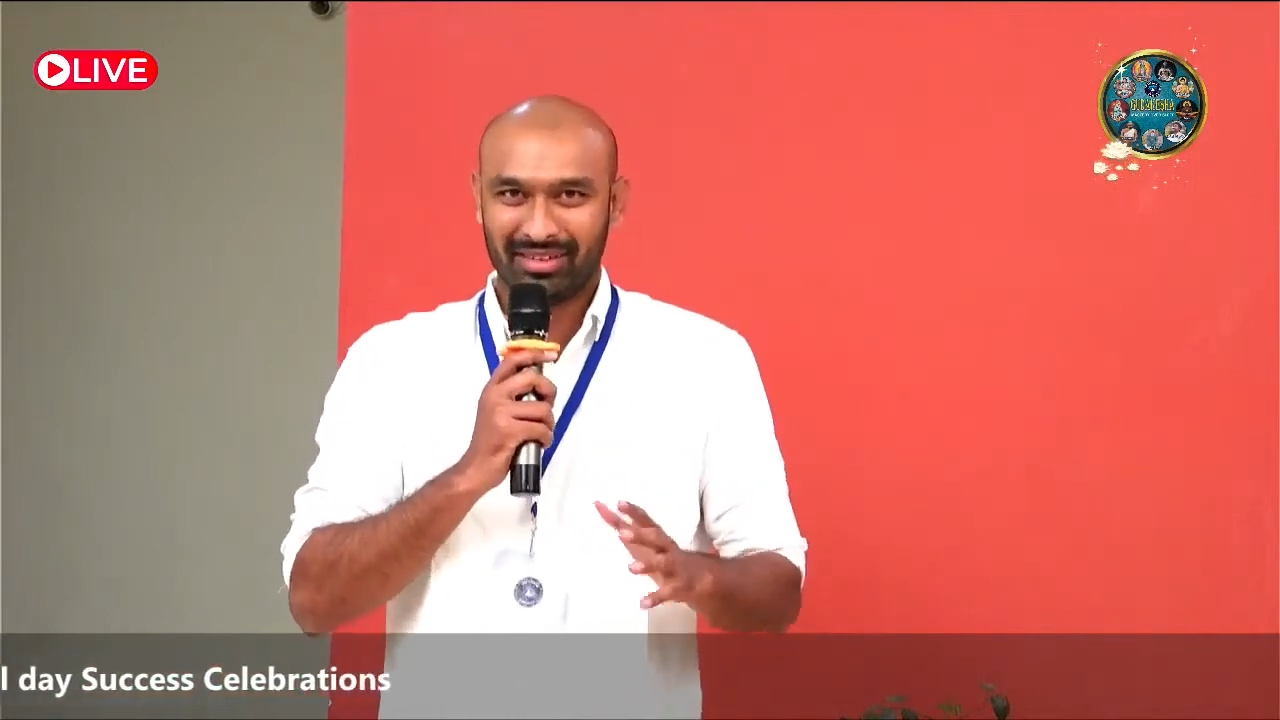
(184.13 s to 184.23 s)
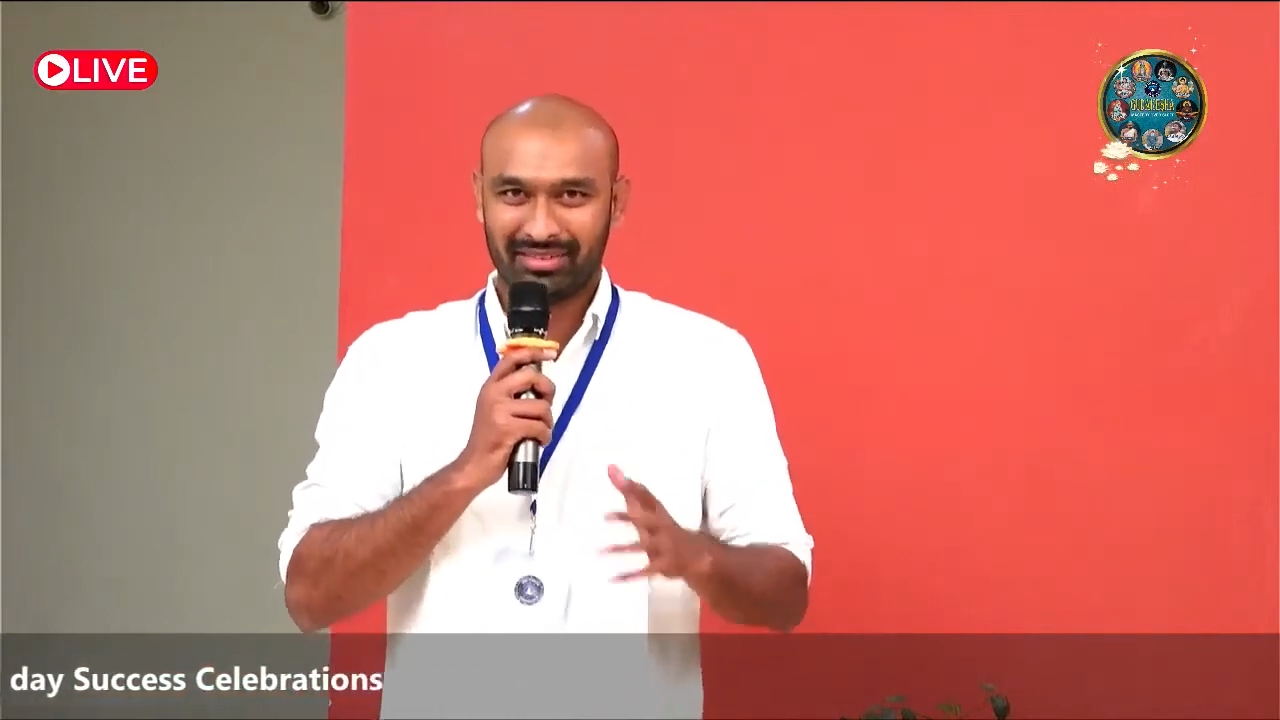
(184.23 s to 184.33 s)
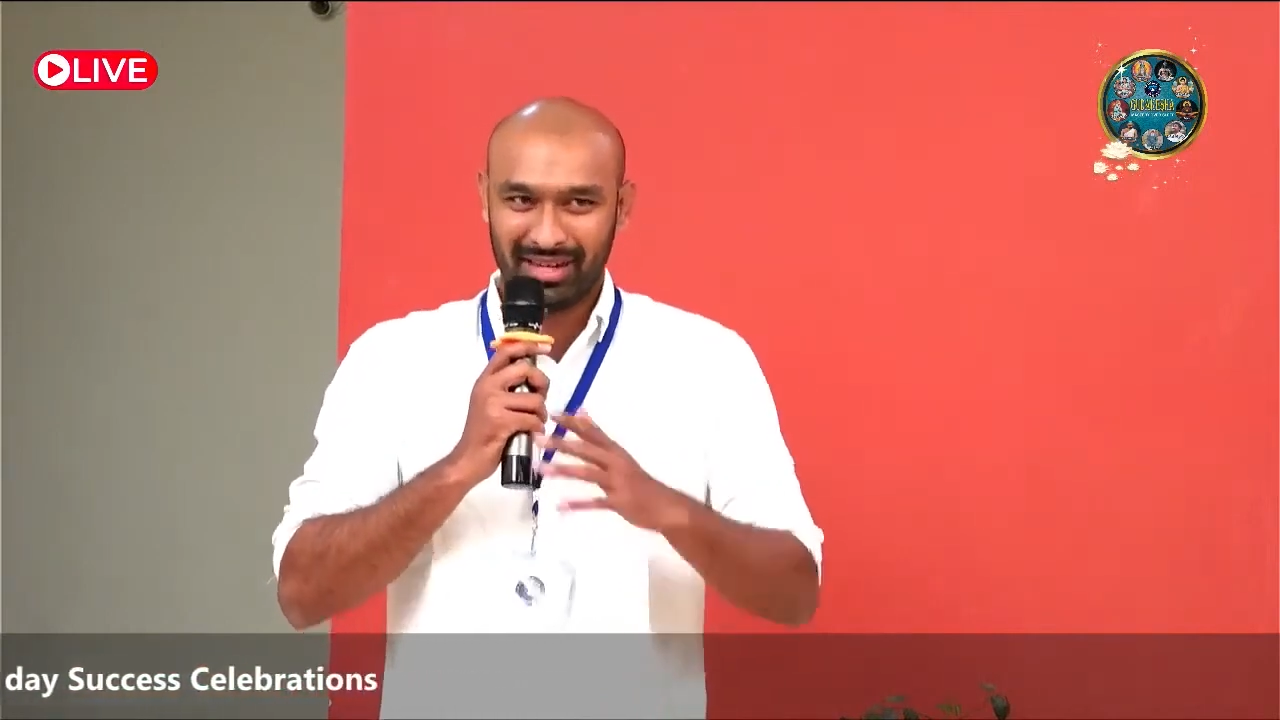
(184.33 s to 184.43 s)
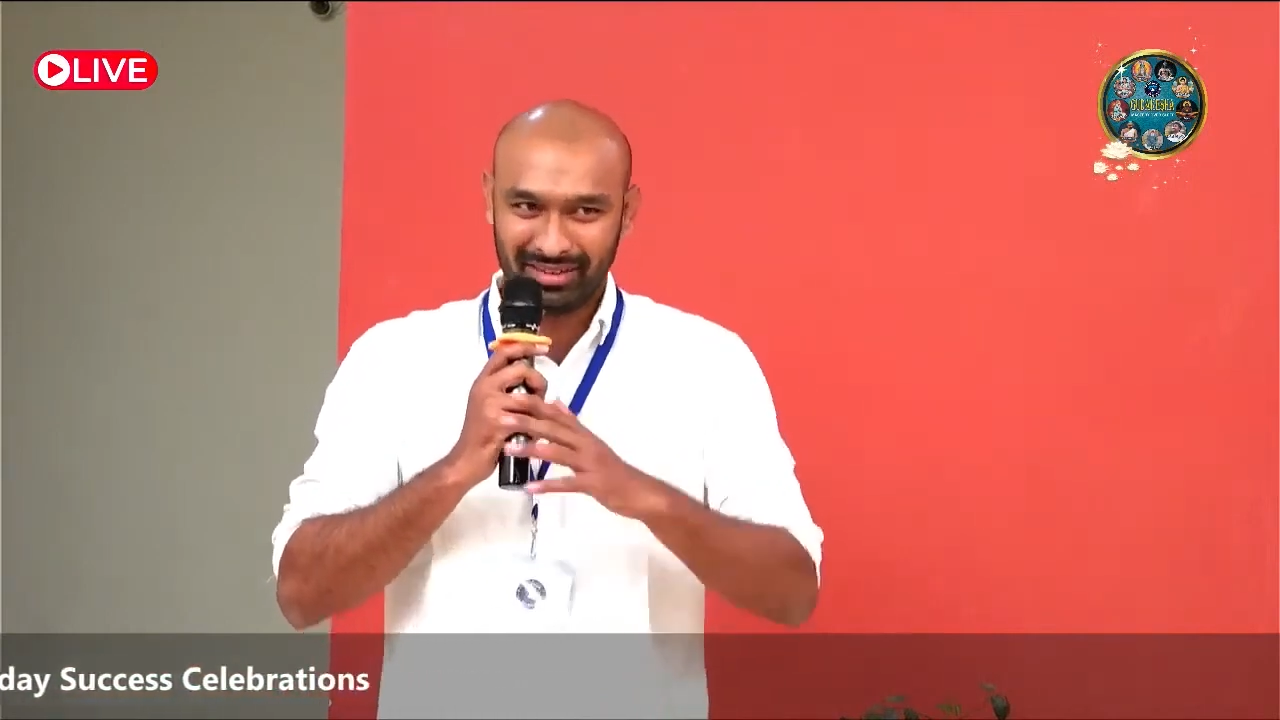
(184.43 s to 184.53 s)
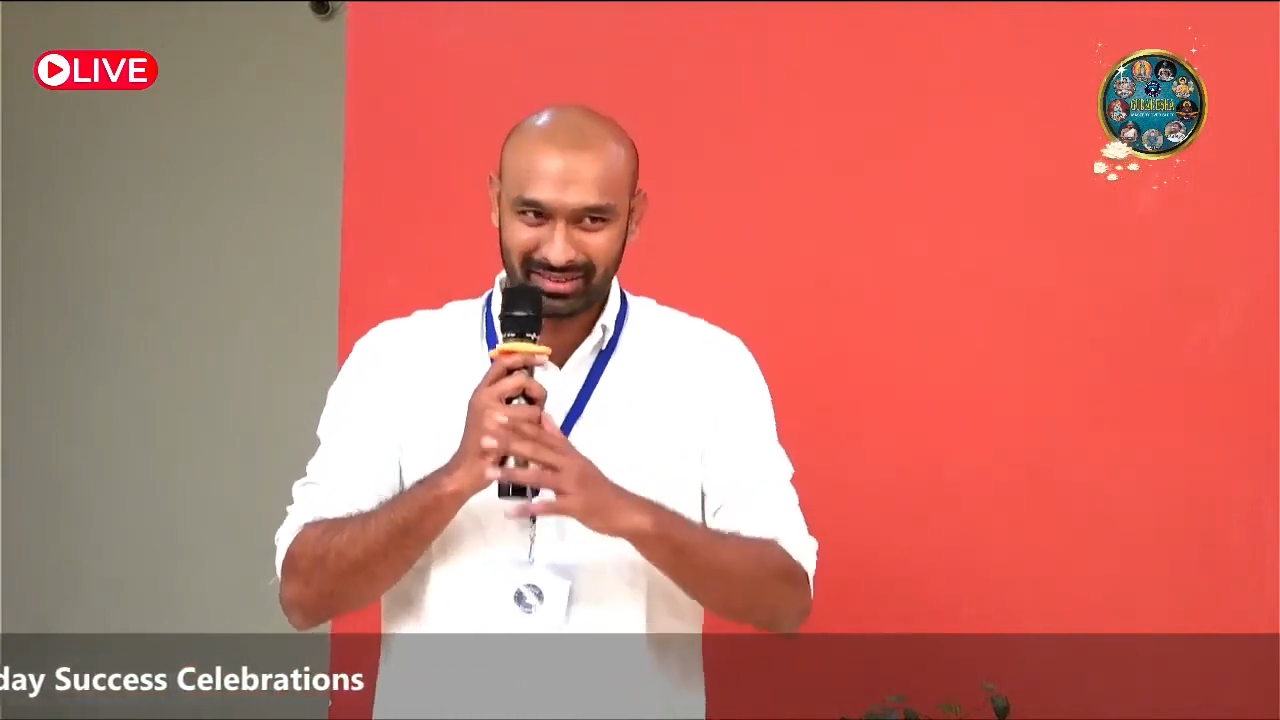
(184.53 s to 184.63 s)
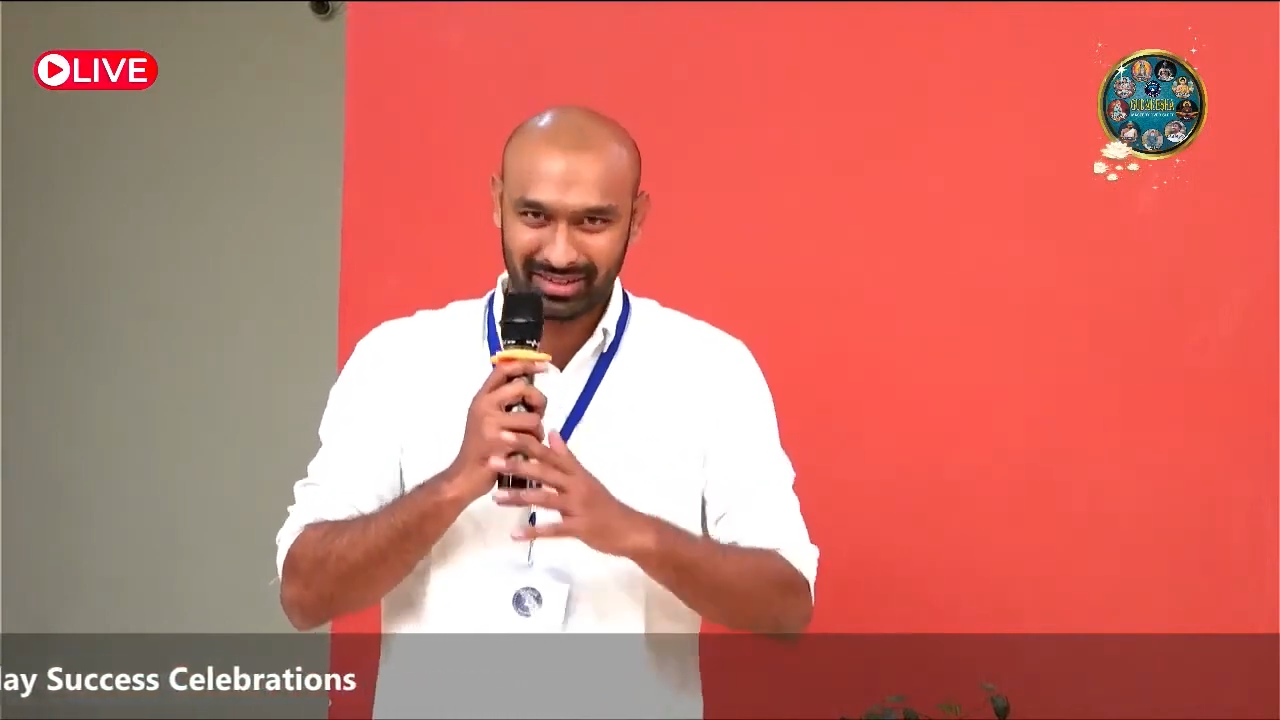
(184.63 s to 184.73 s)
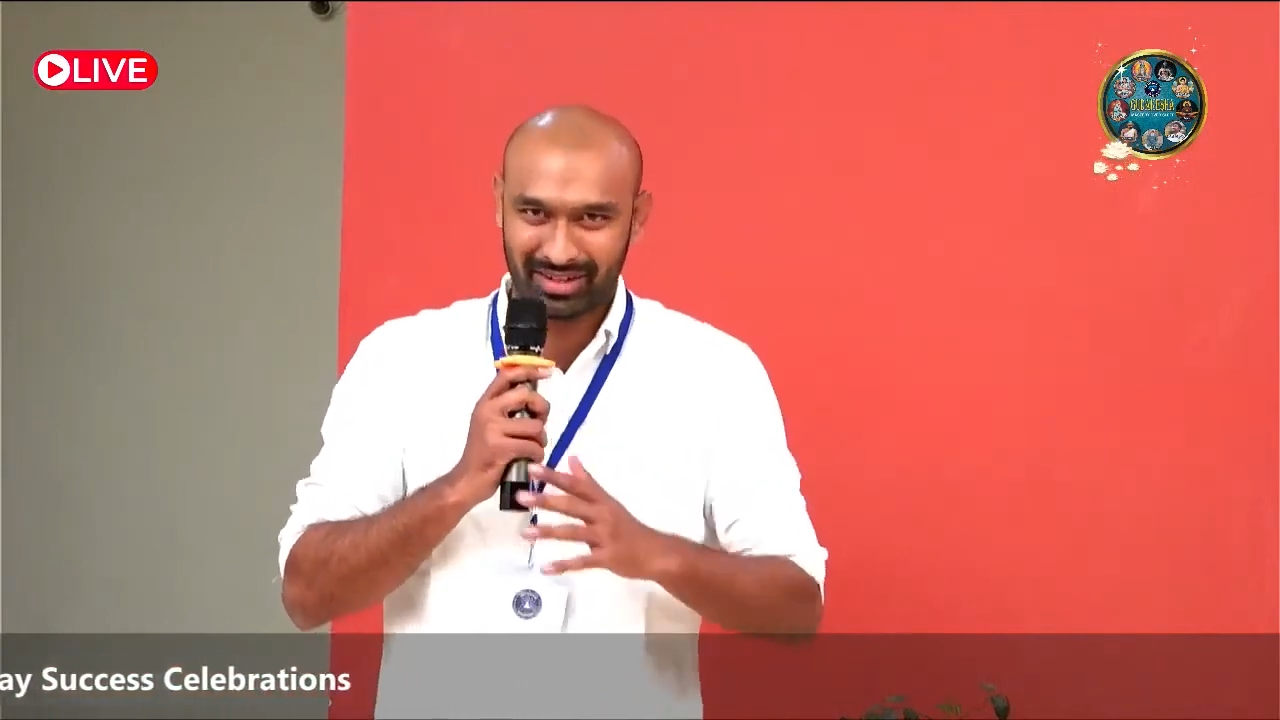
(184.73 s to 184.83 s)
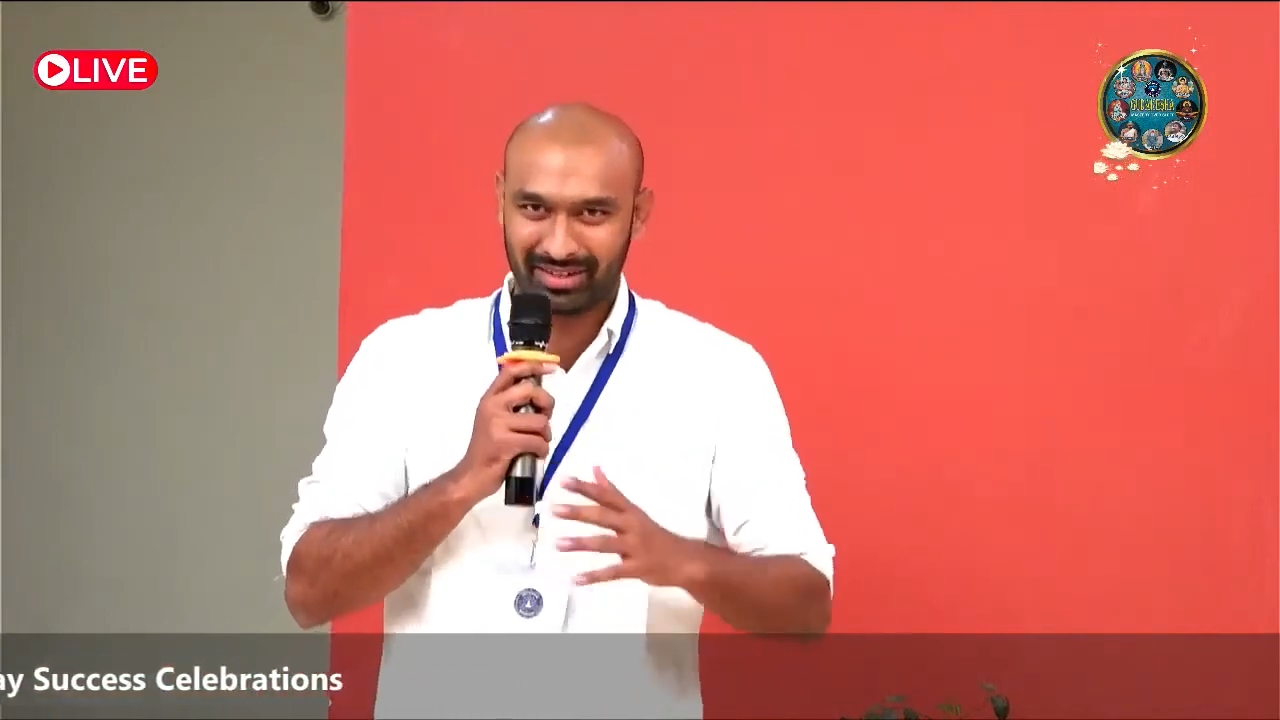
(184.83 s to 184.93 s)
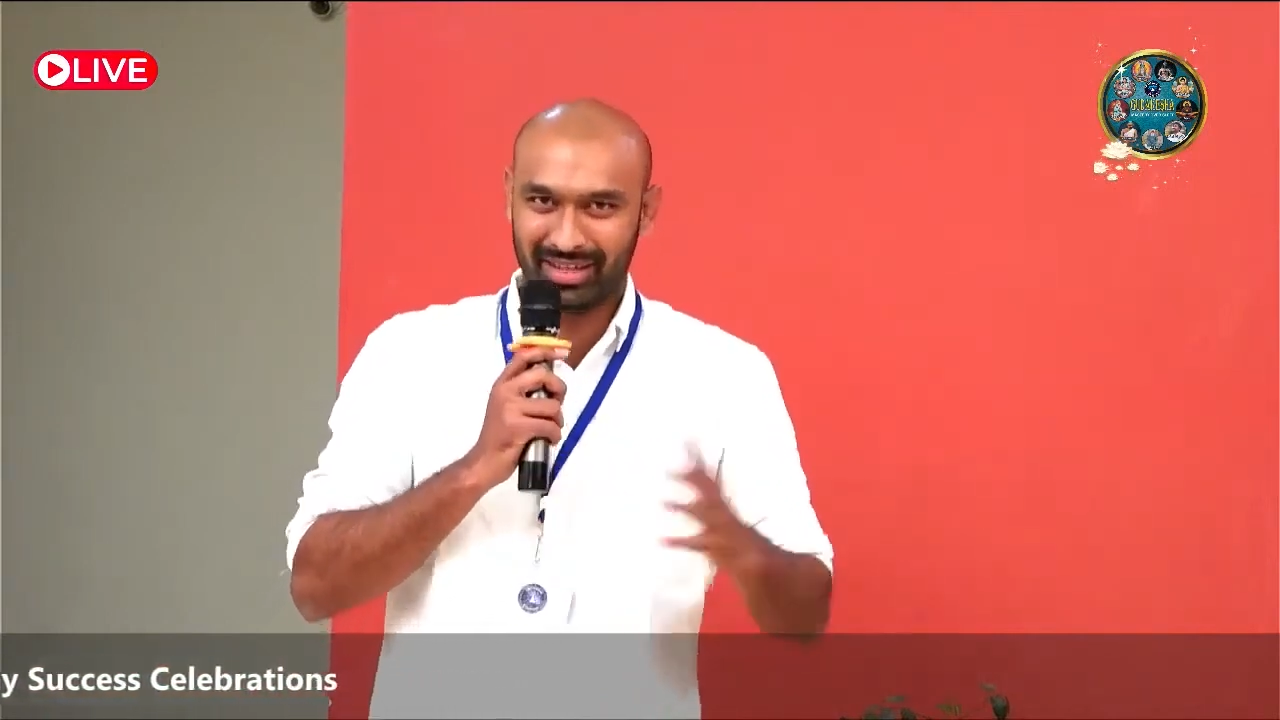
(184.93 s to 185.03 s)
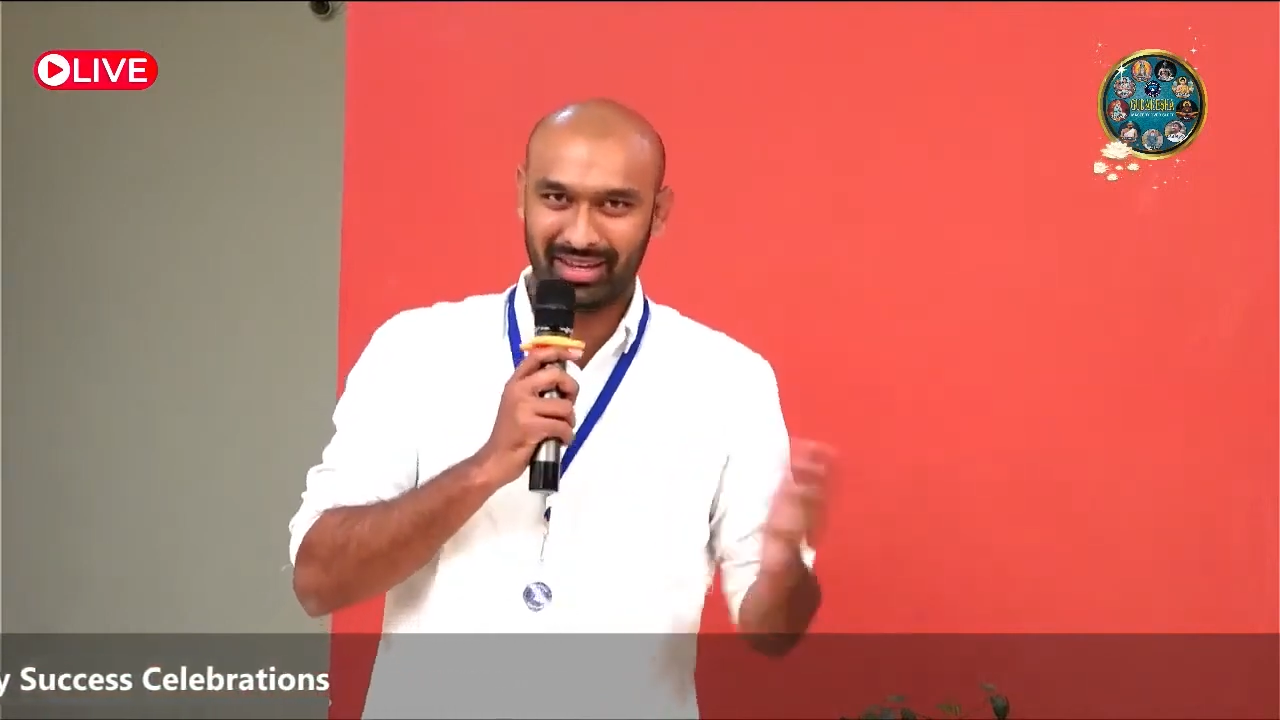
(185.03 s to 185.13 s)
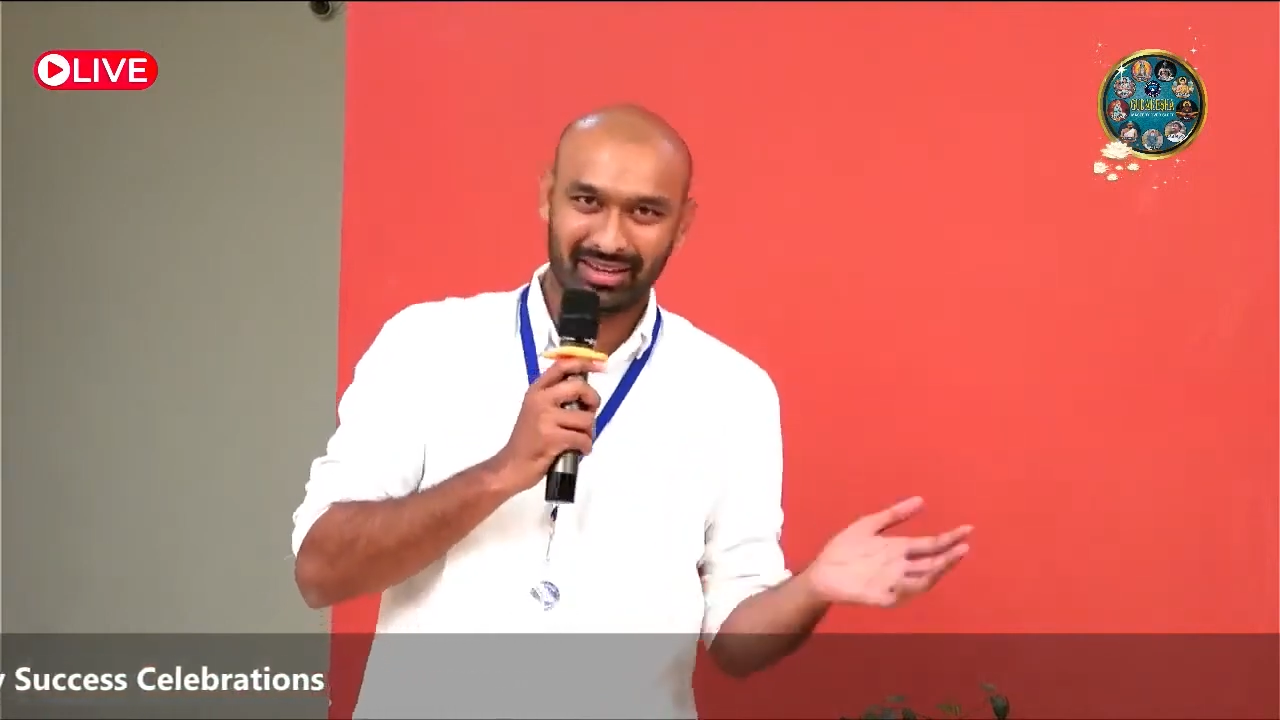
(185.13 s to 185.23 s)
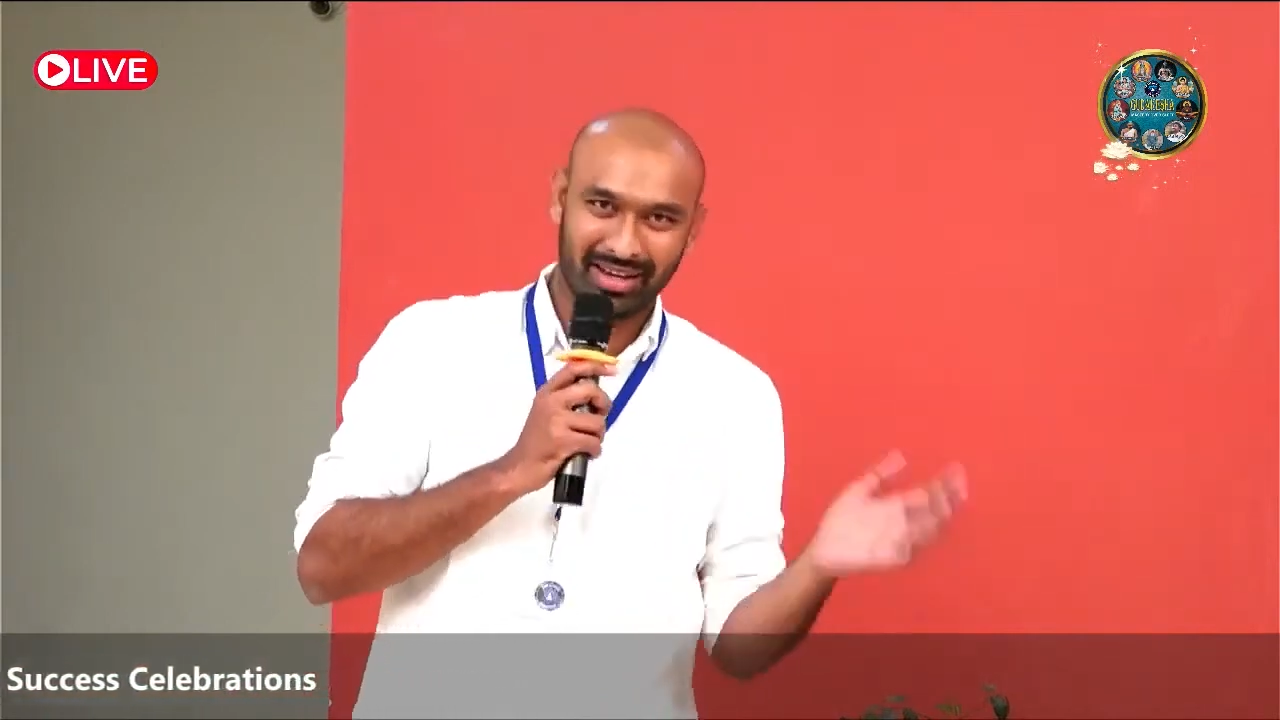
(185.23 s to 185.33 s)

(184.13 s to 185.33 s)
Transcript: entire day